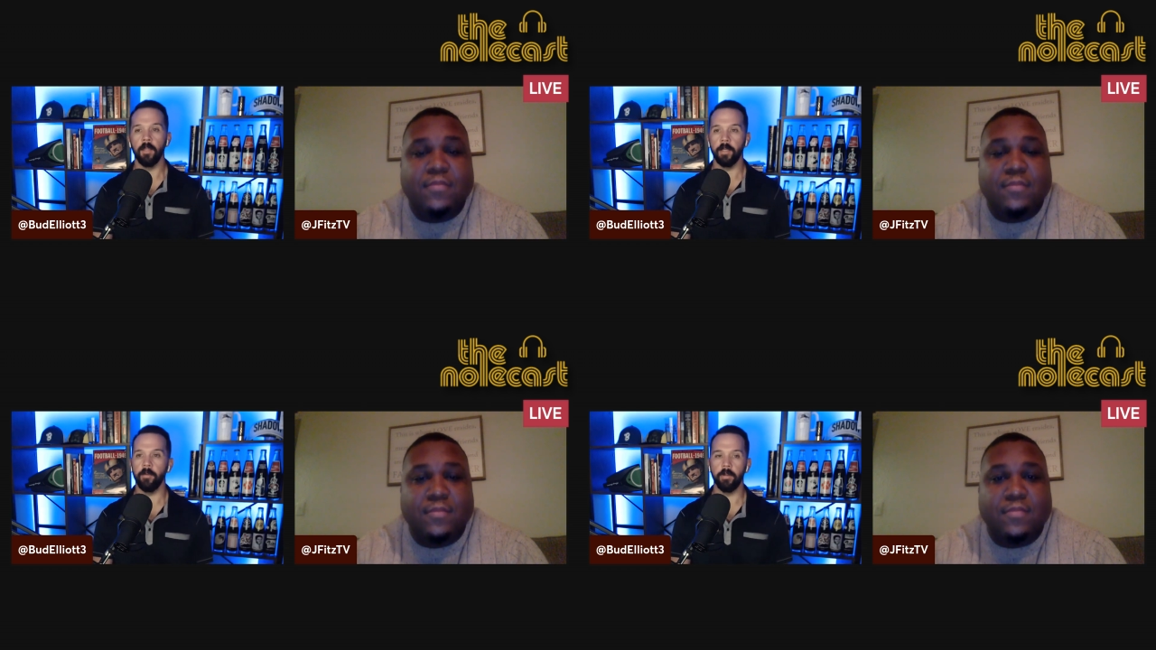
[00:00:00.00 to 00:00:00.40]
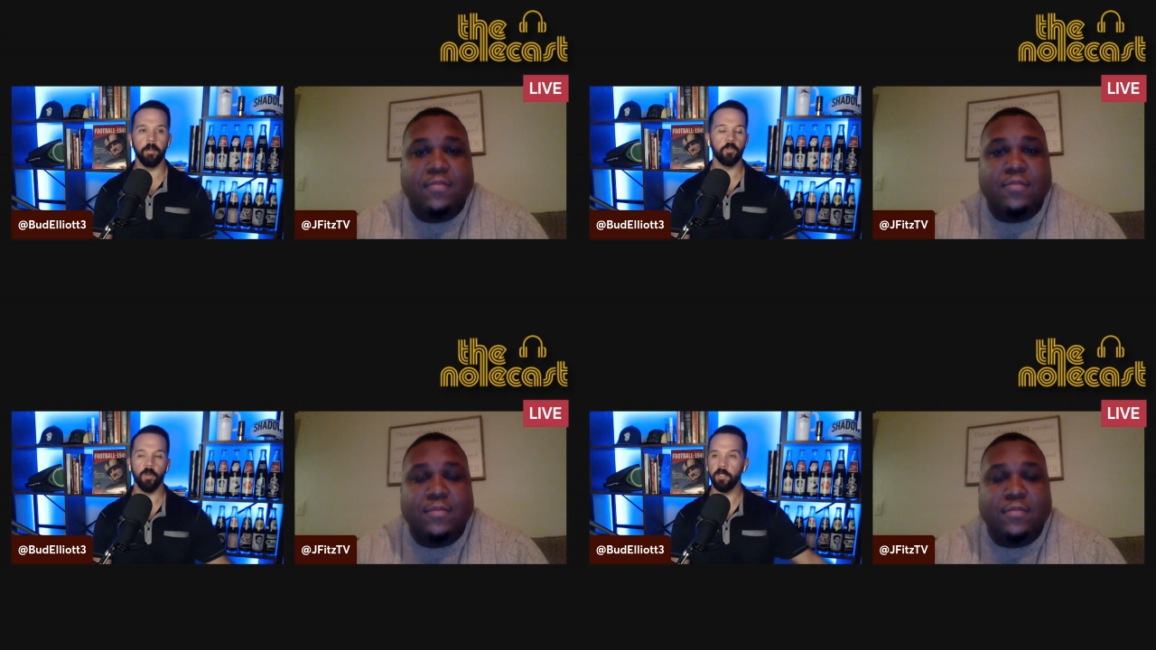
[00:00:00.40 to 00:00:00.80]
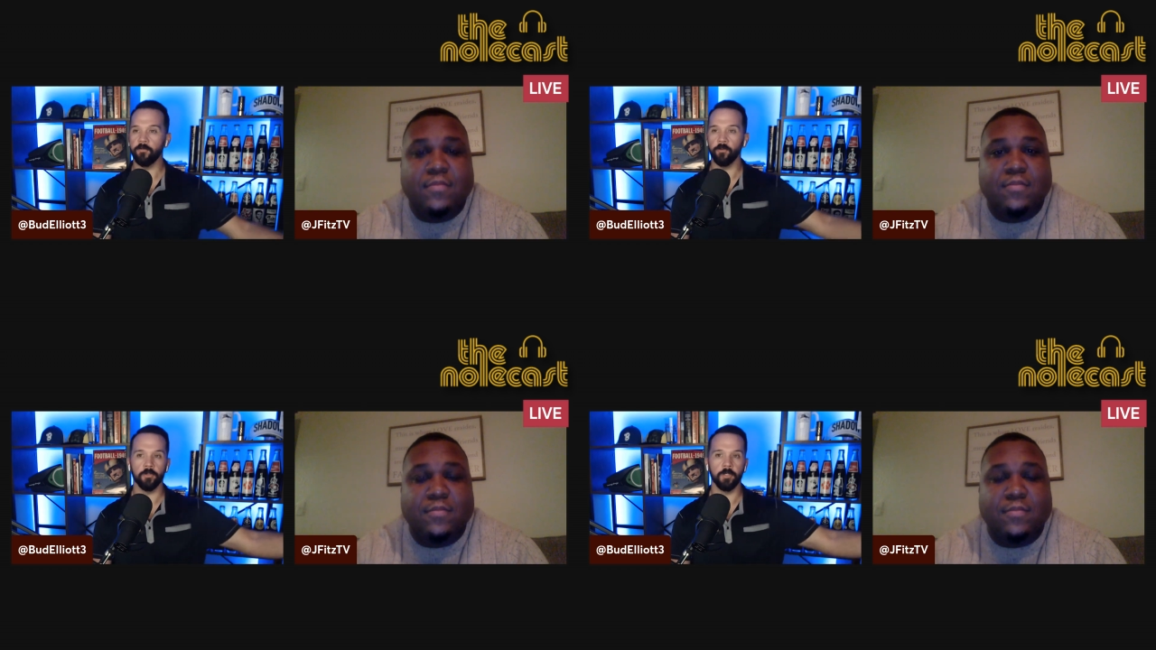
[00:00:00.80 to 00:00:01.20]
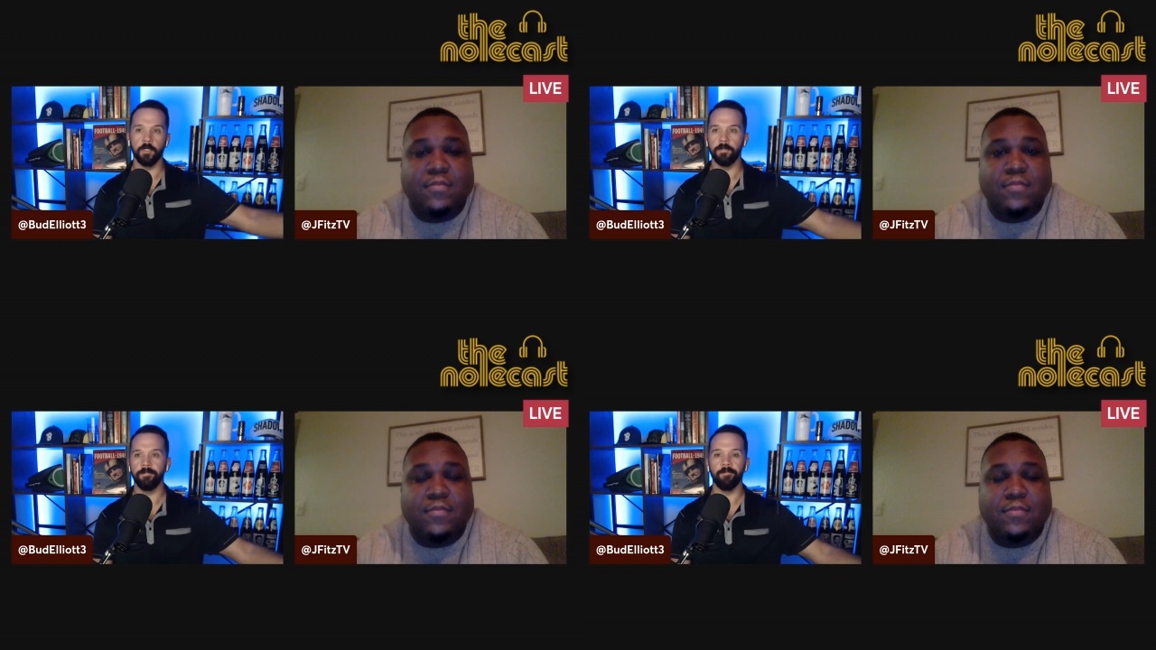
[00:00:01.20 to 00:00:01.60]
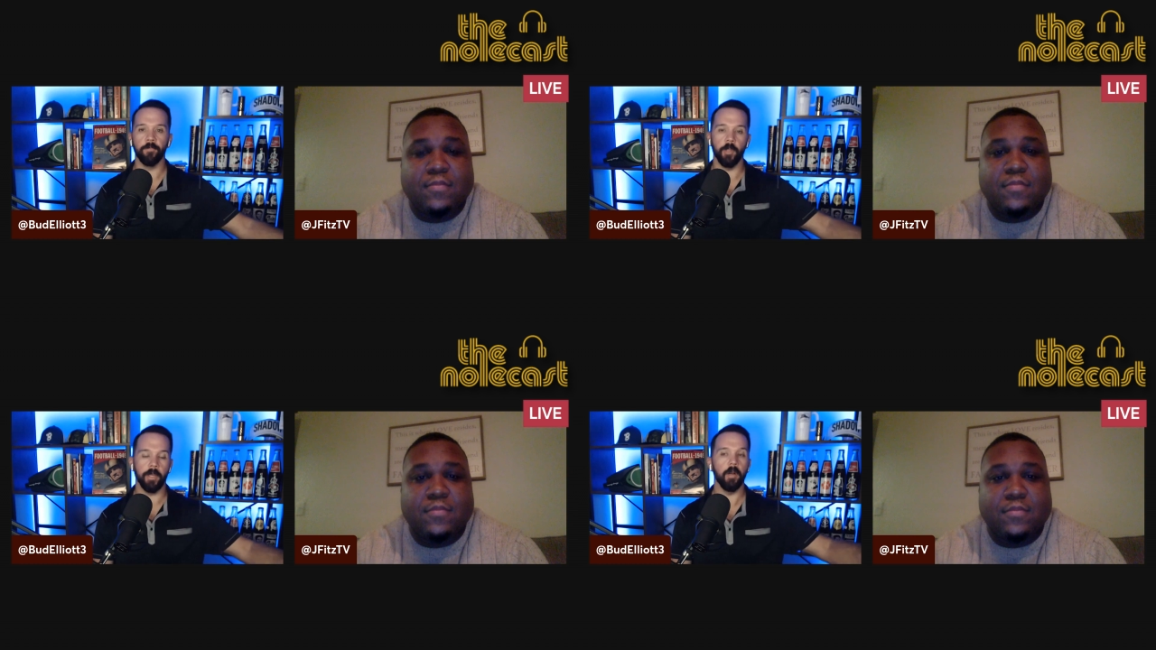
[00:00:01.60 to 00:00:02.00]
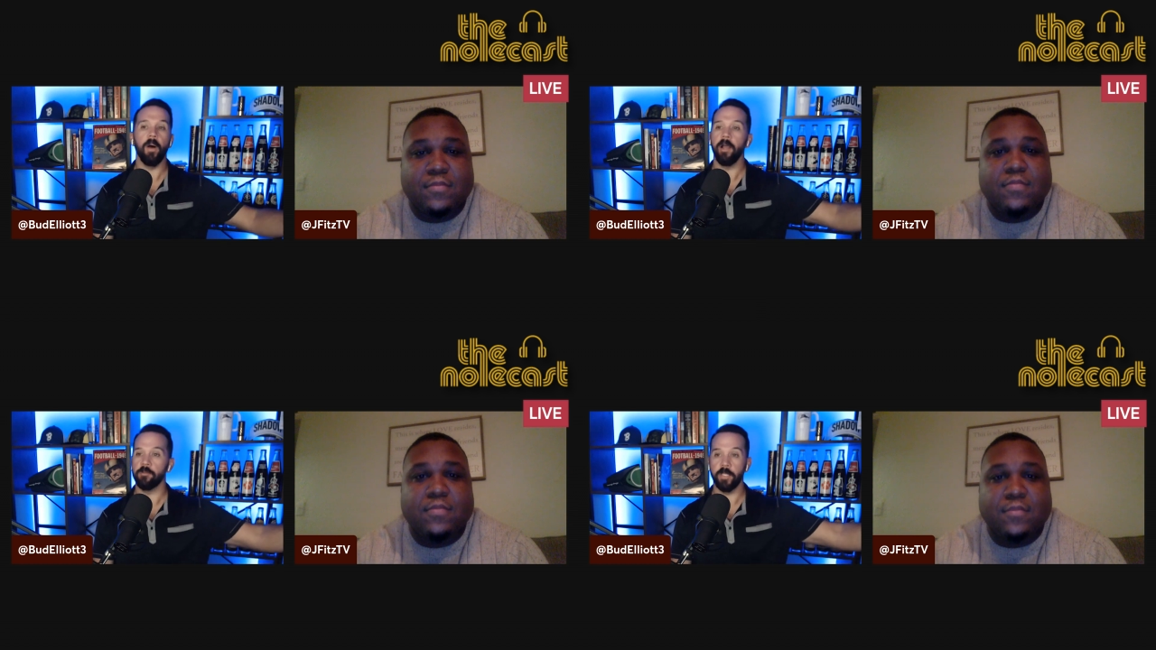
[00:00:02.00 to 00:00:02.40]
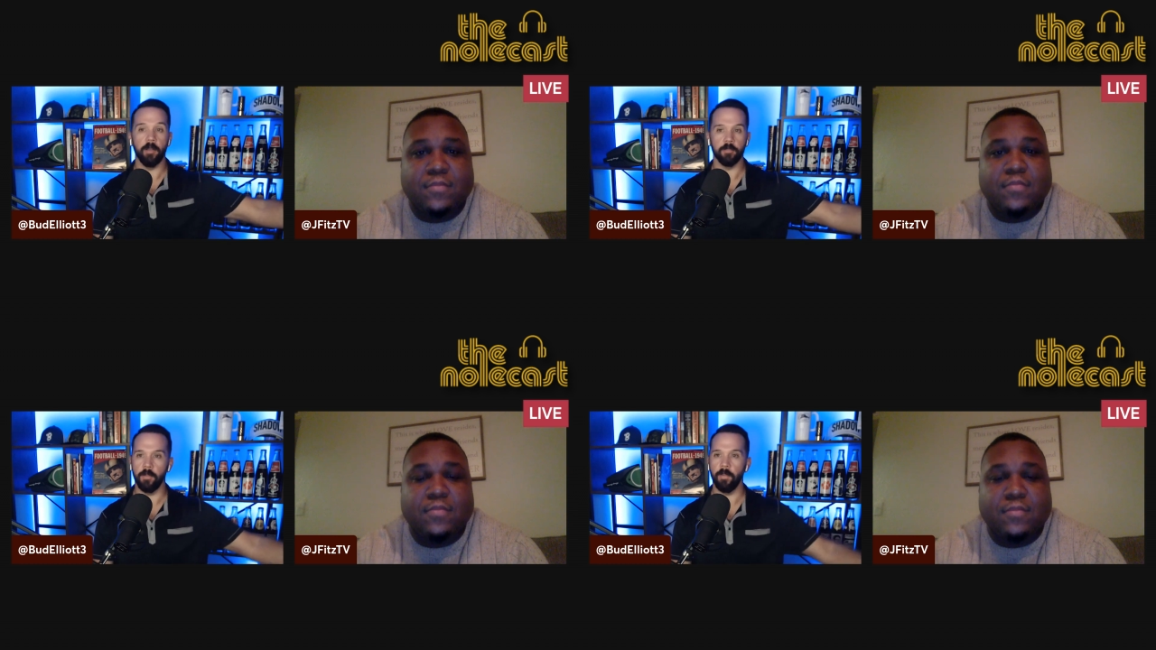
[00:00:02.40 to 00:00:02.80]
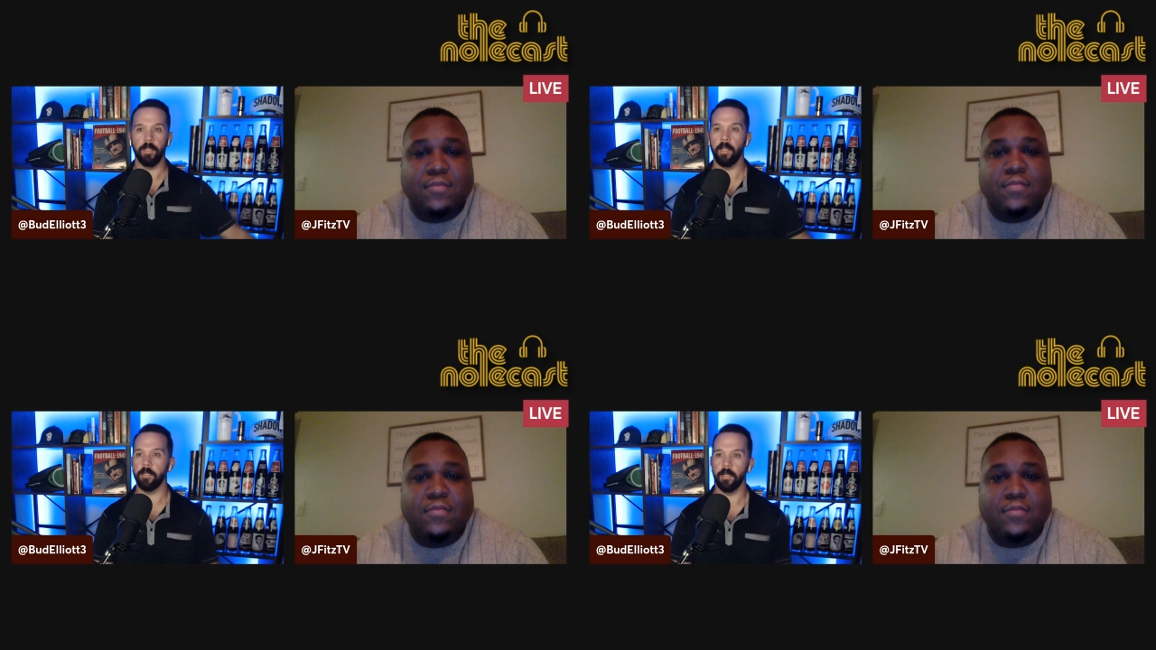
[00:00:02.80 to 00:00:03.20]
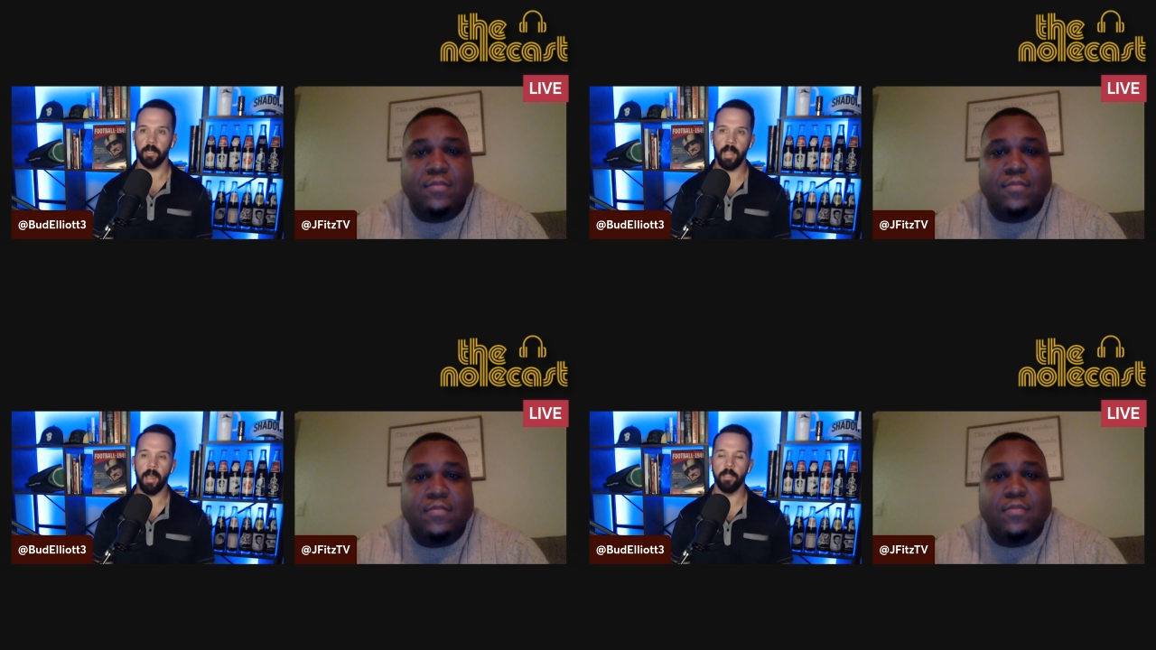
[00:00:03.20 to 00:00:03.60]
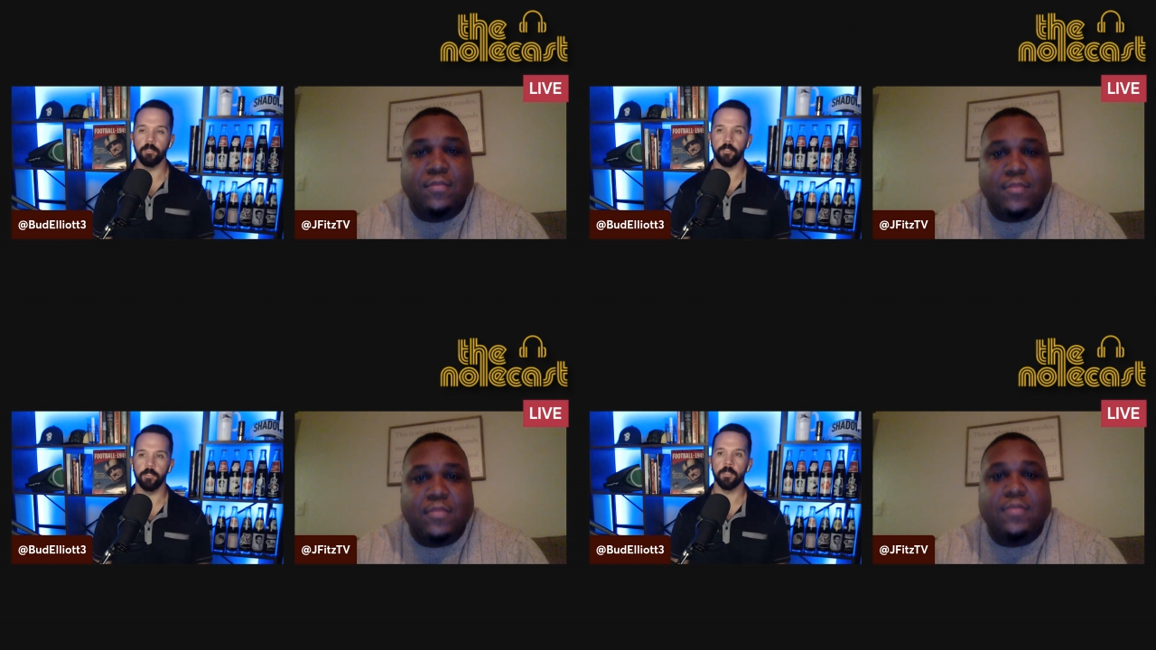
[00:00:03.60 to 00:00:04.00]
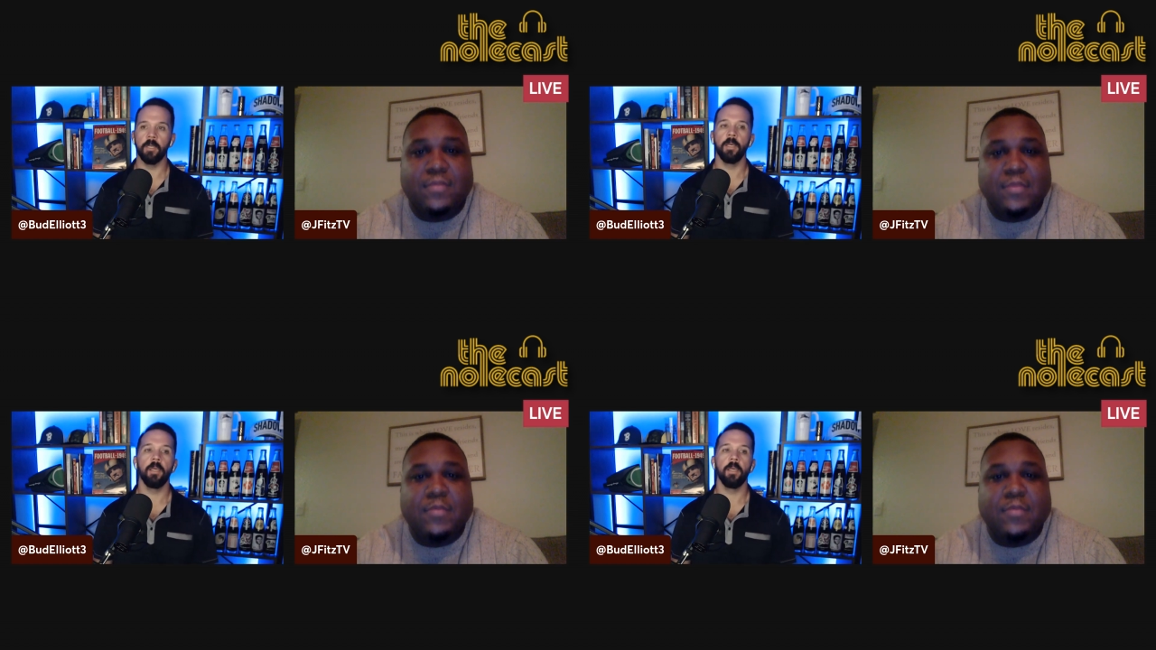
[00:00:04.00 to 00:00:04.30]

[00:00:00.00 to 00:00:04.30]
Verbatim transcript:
Speaker 1: like, you know, he transfers to, like, an Ohio State or something like that, like a guy that's just,